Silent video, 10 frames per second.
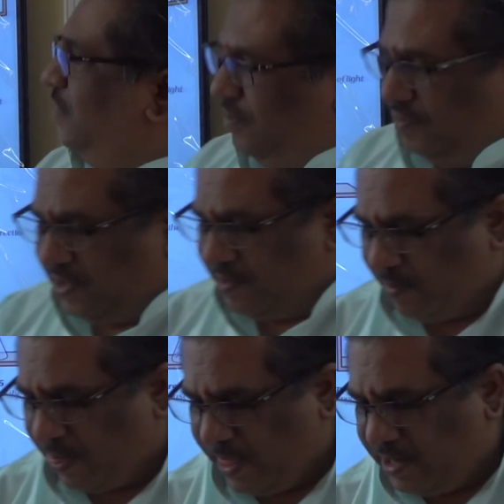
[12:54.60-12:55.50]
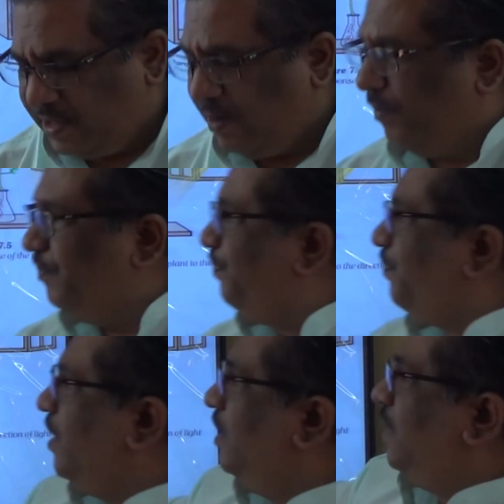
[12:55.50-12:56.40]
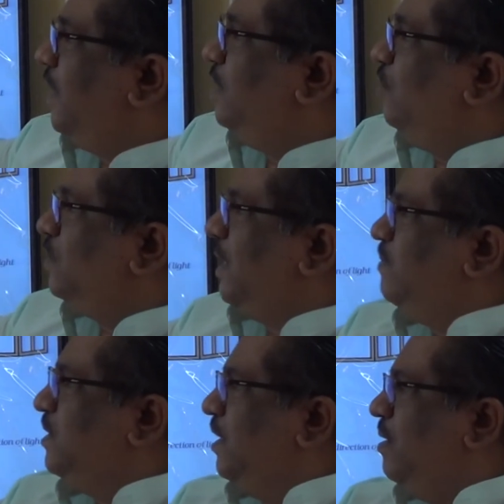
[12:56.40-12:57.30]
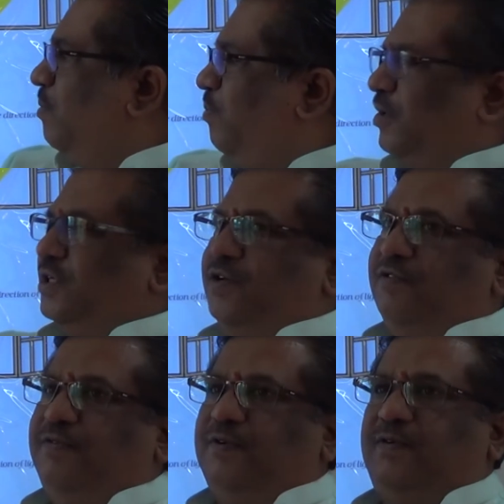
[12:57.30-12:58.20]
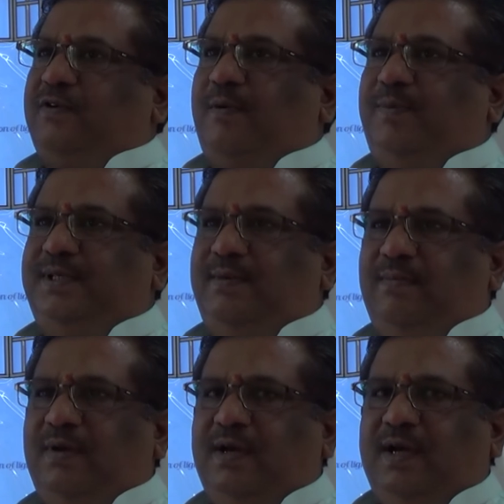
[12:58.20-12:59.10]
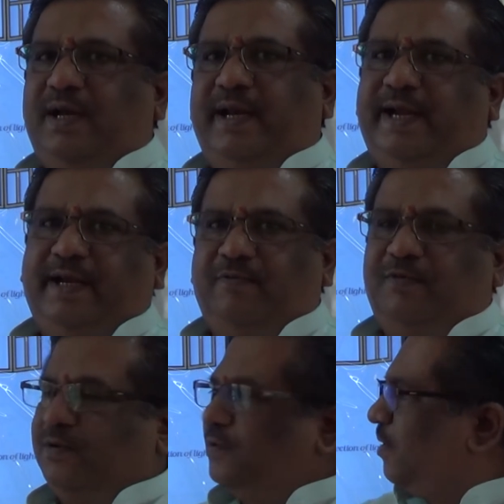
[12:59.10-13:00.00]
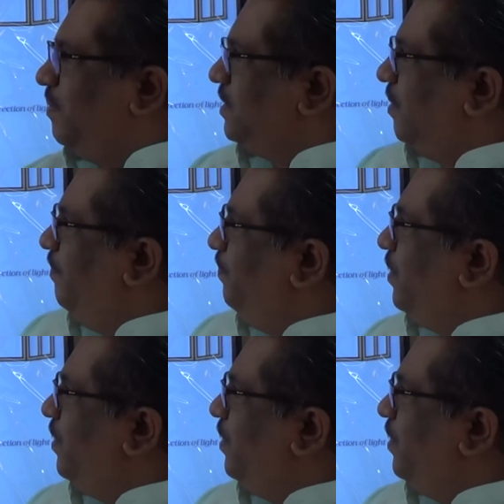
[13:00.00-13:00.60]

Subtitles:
Okay. Now, there are two types here, positive phototropism, negative phototropism.